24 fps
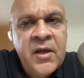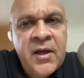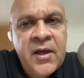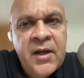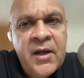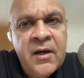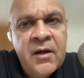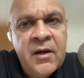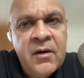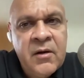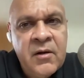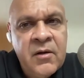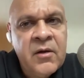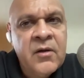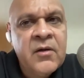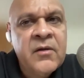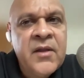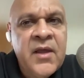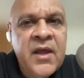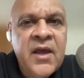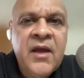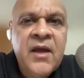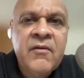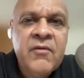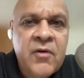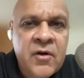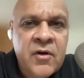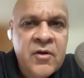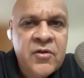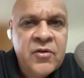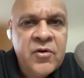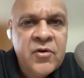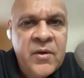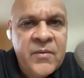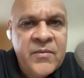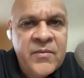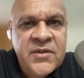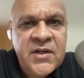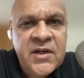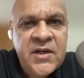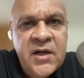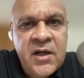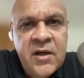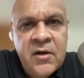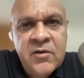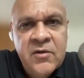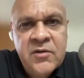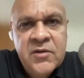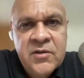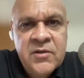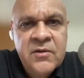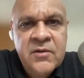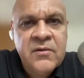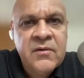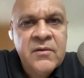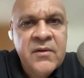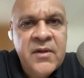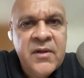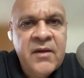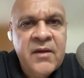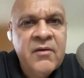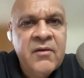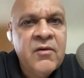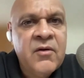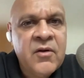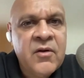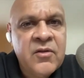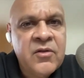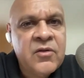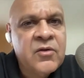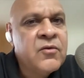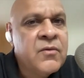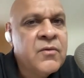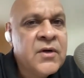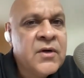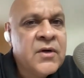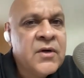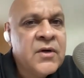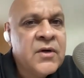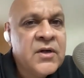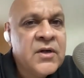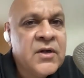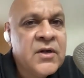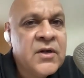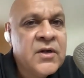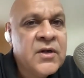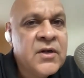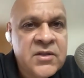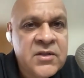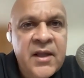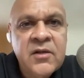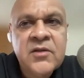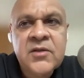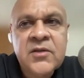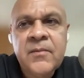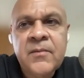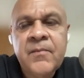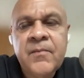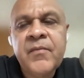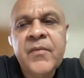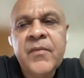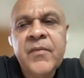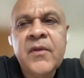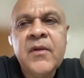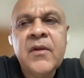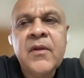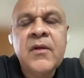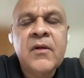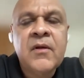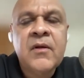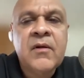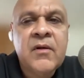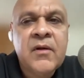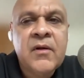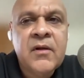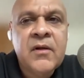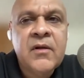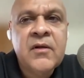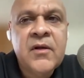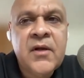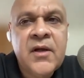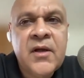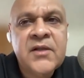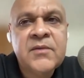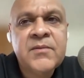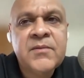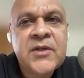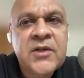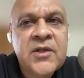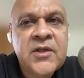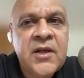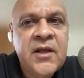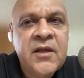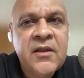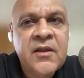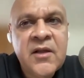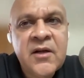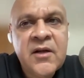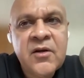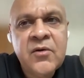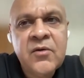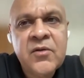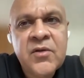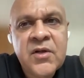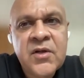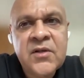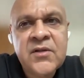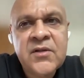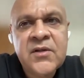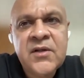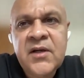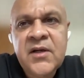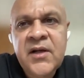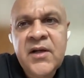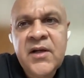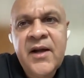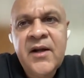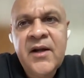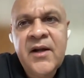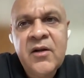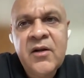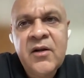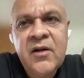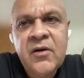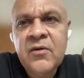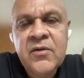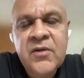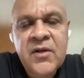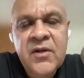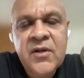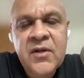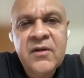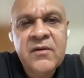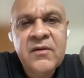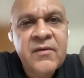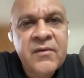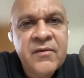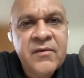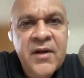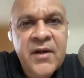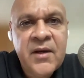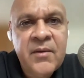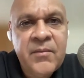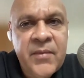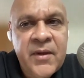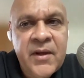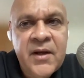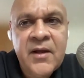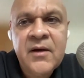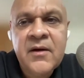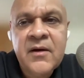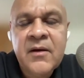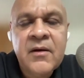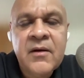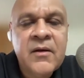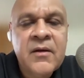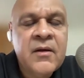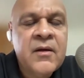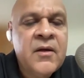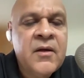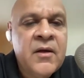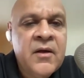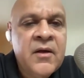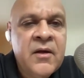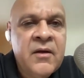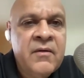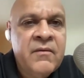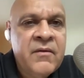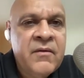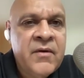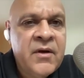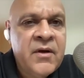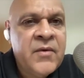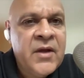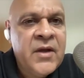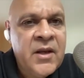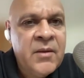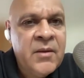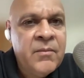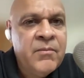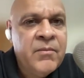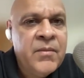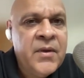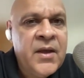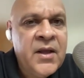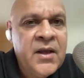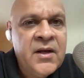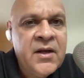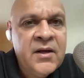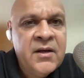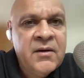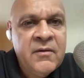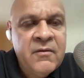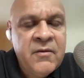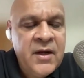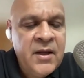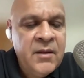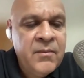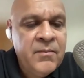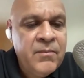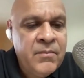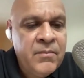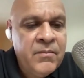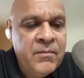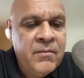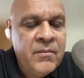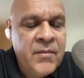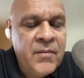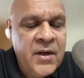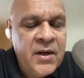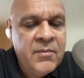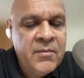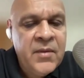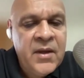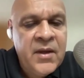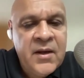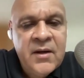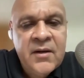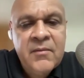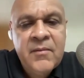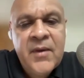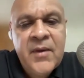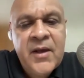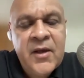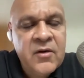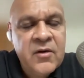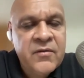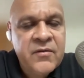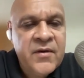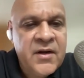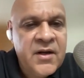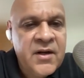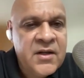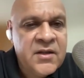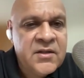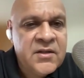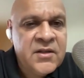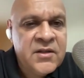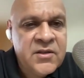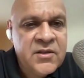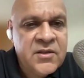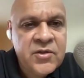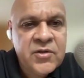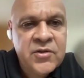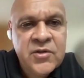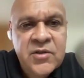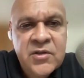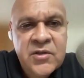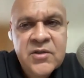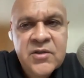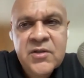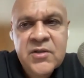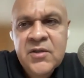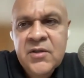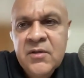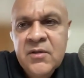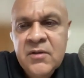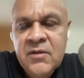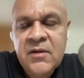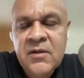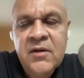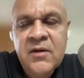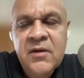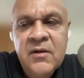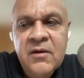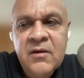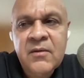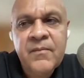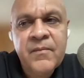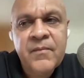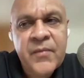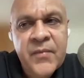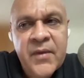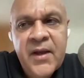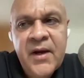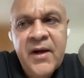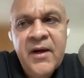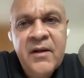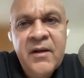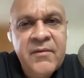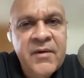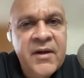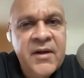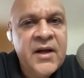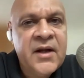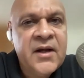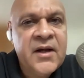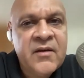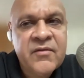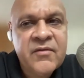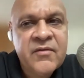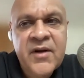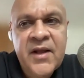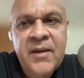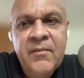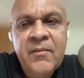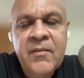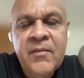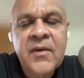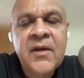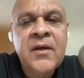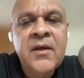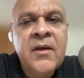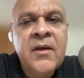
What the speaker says: and they have gone through ups and downs. They have gone through worse cycles, especially in the 2010 to 2015 period, when many big microfinance institutions had a very tough time.